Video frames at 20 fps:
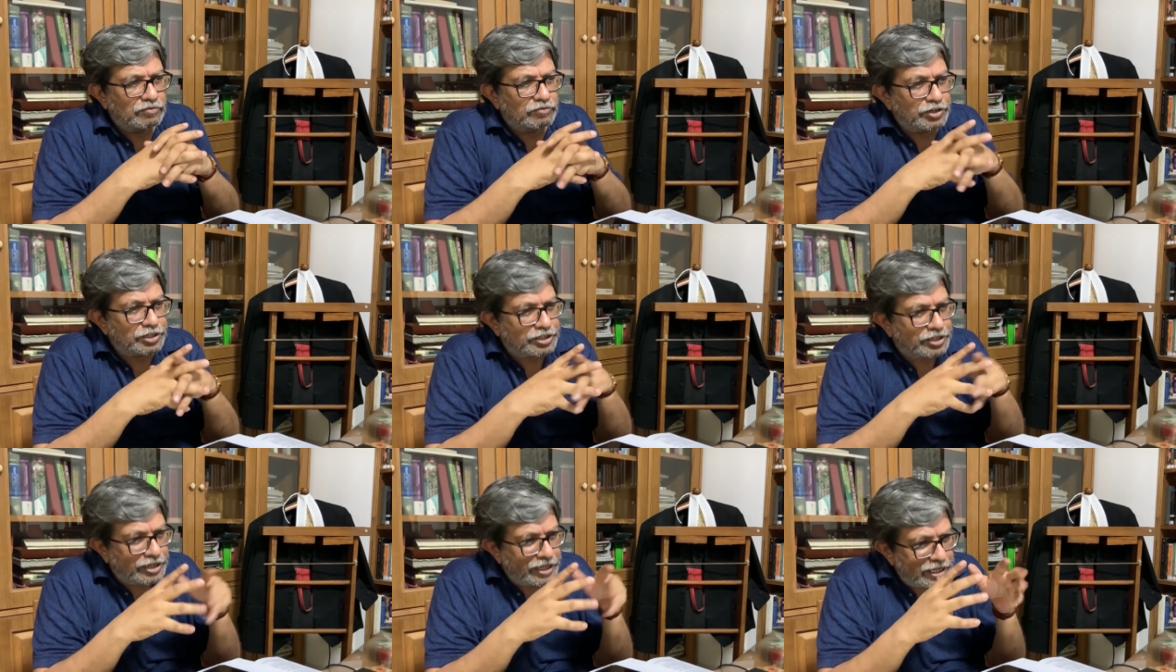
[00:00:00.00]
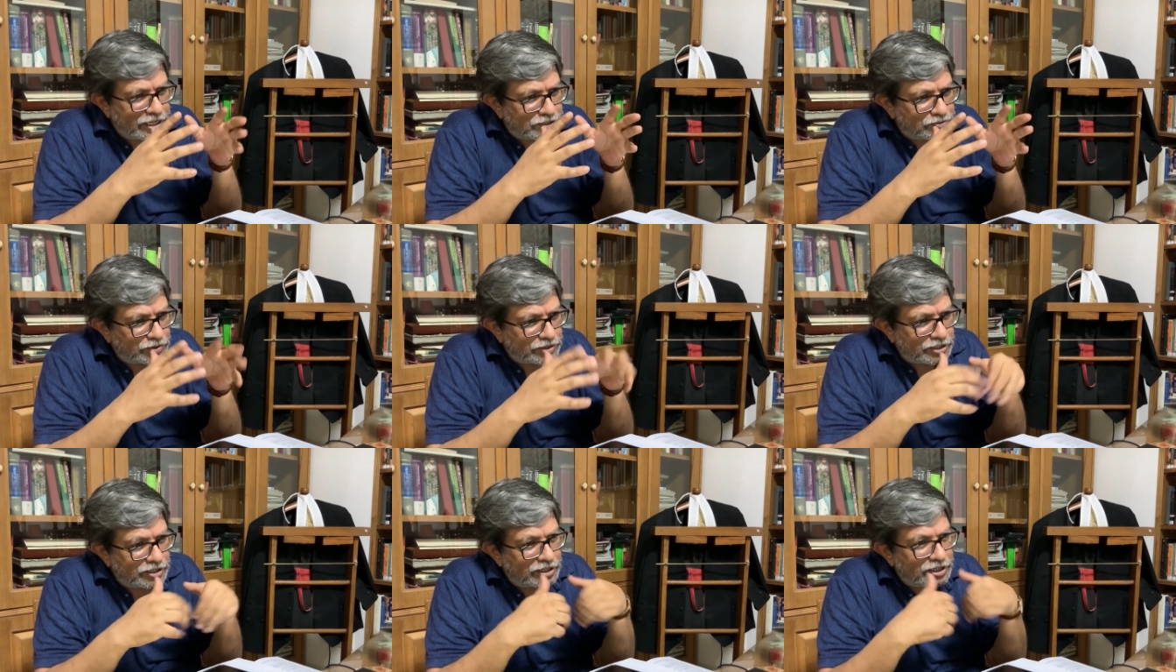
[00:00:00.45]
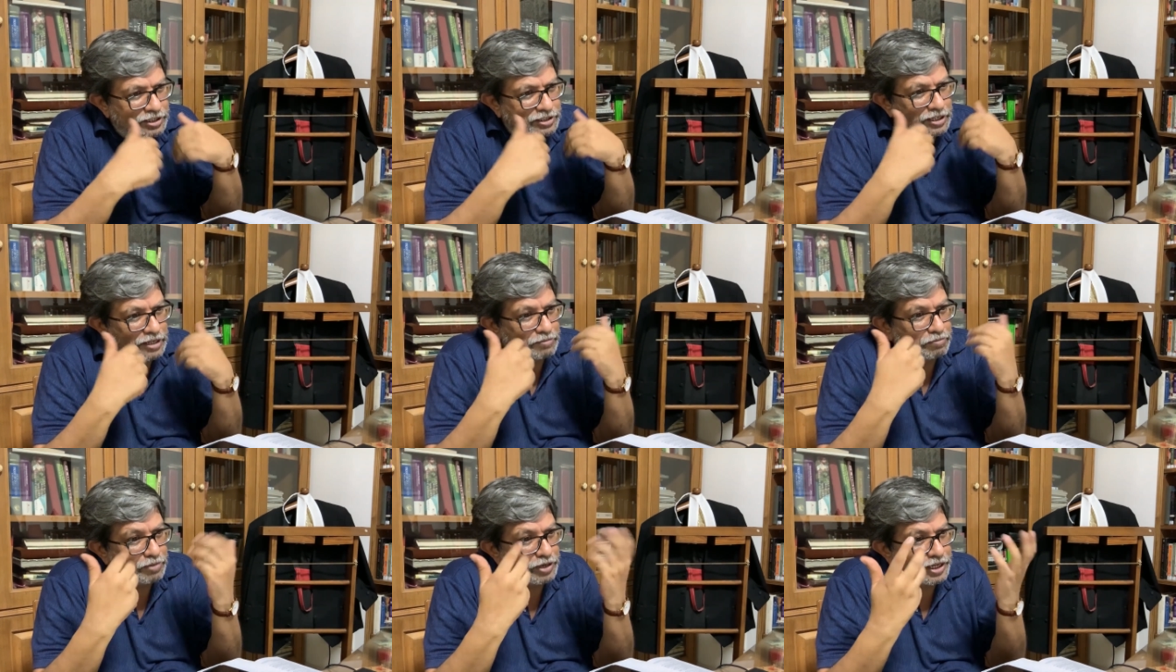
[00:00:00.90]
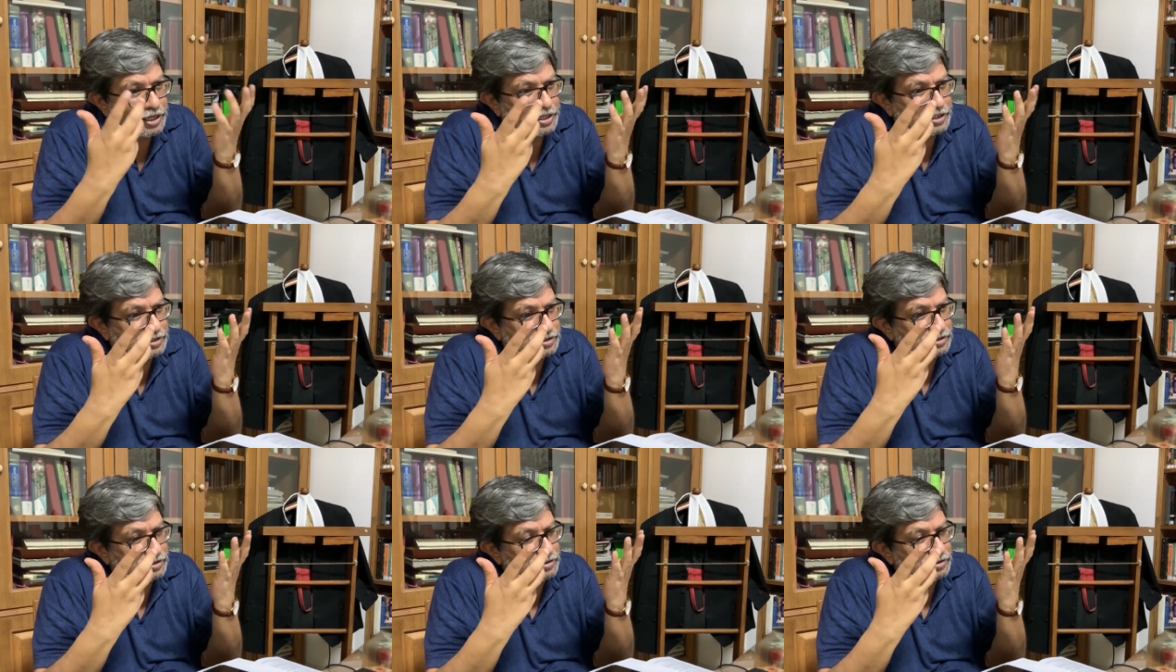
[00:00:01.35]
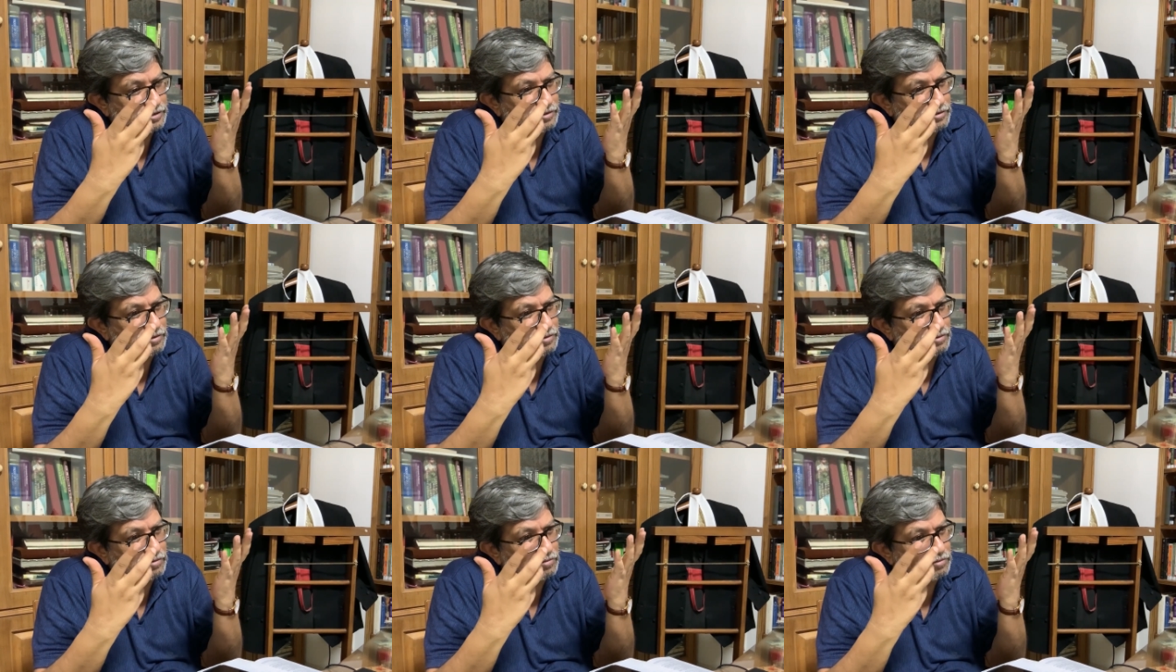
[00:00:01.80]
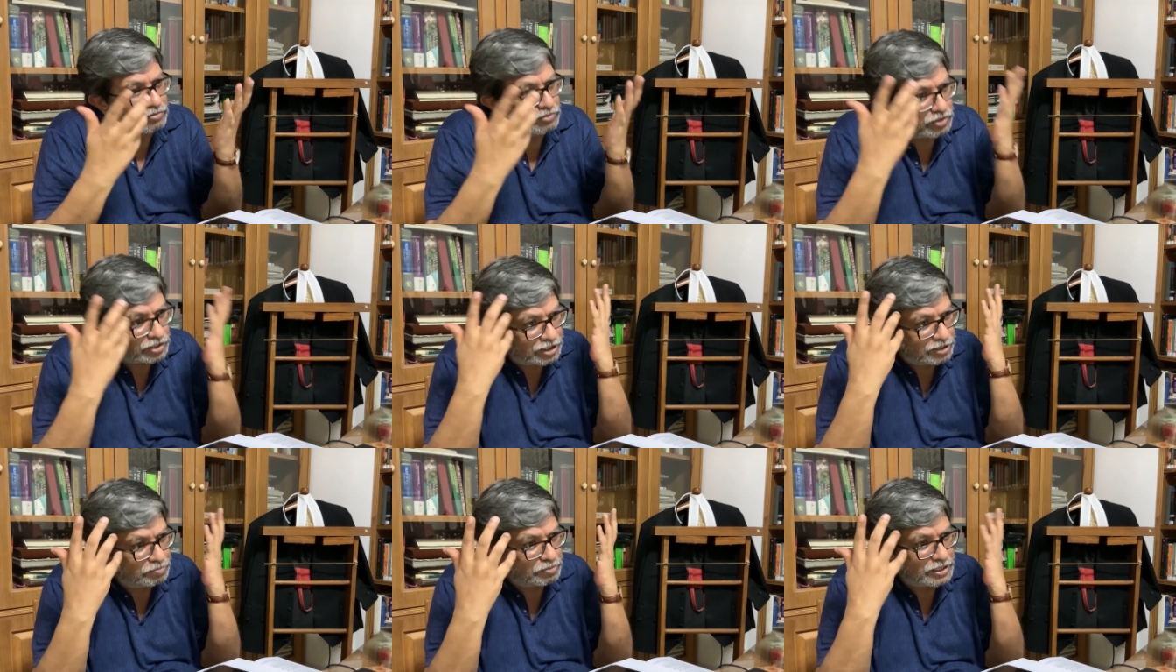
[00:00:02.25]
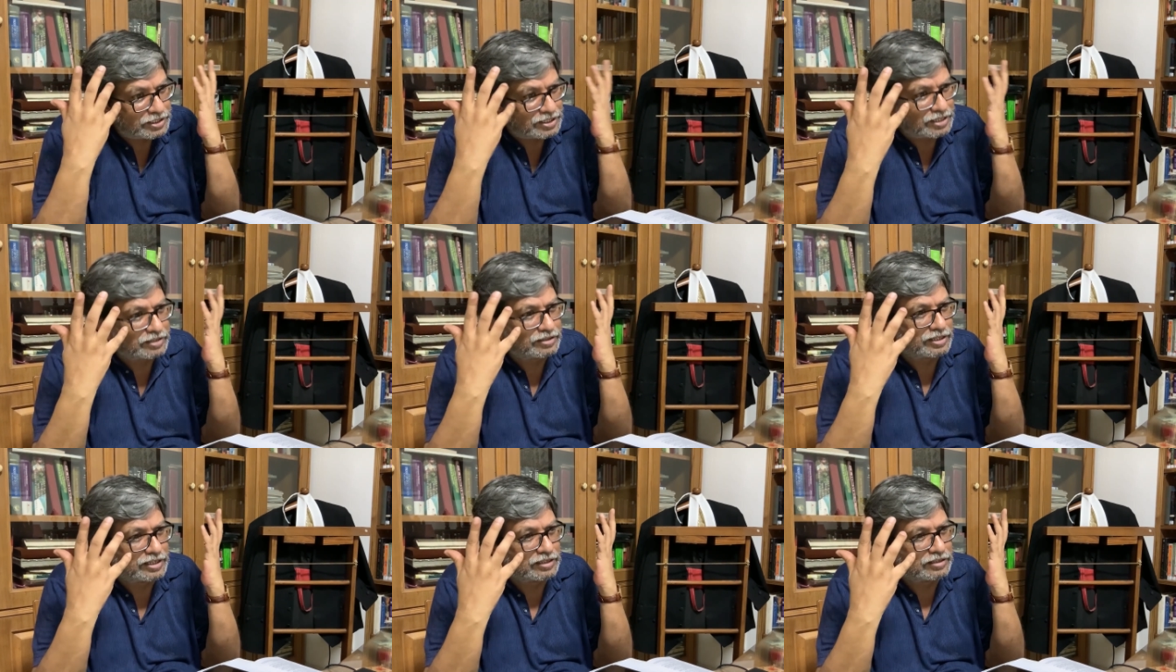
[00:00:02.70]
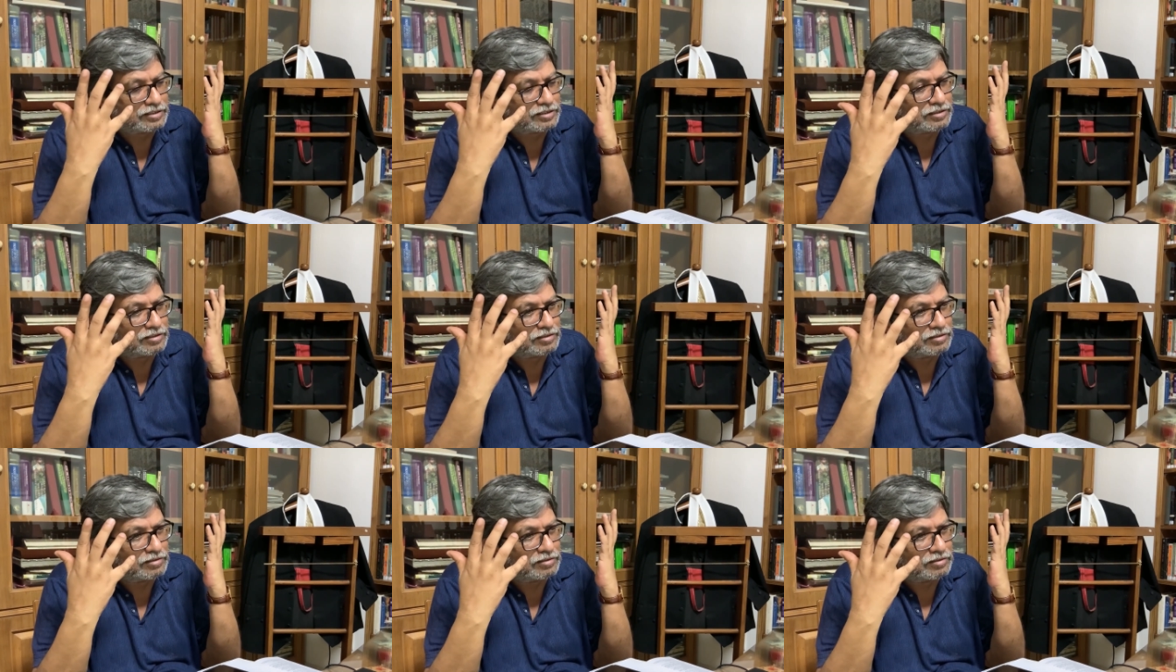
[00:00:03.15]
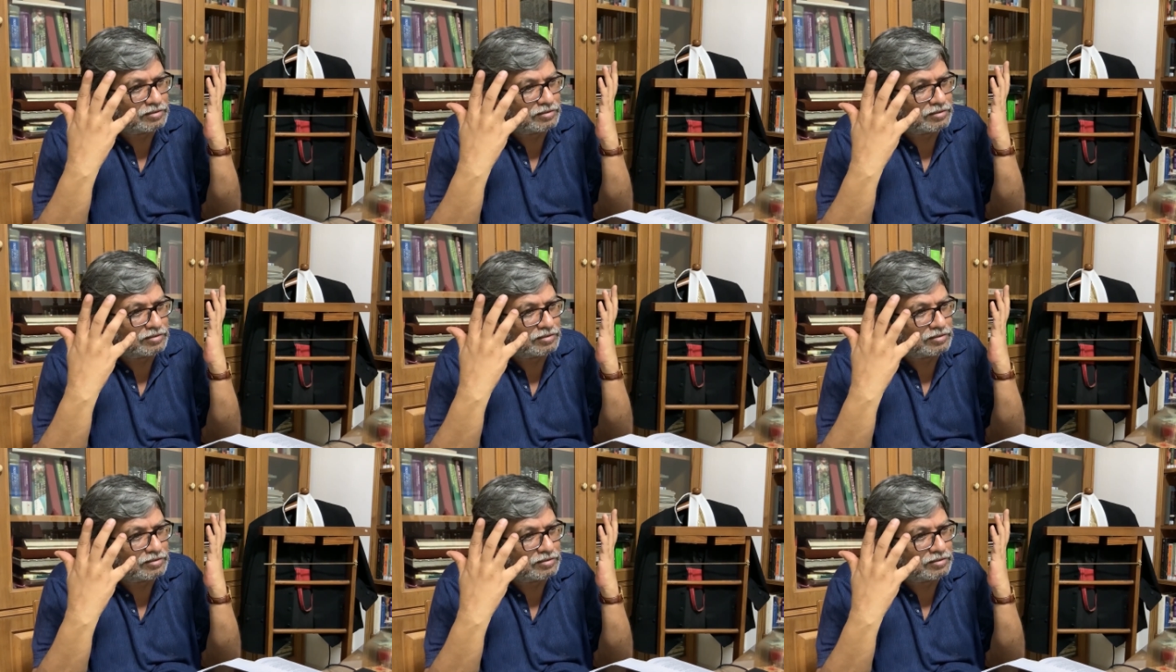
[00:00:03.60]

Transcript: which takes within its embrace three basic things